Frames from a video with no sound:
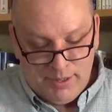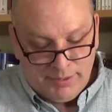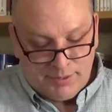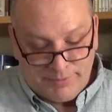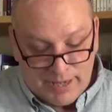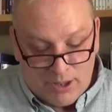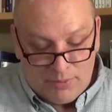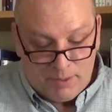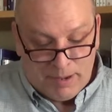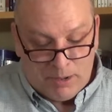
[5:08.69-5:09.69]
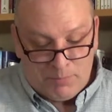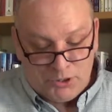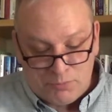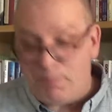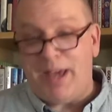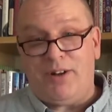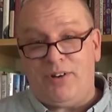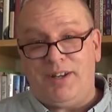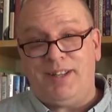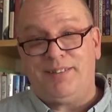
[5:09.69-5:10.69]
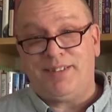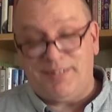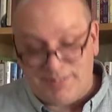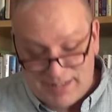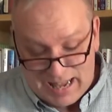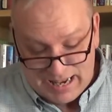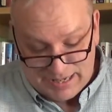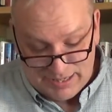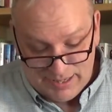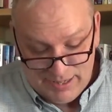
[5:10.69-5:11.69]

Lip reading: to tell them how much better it is inside.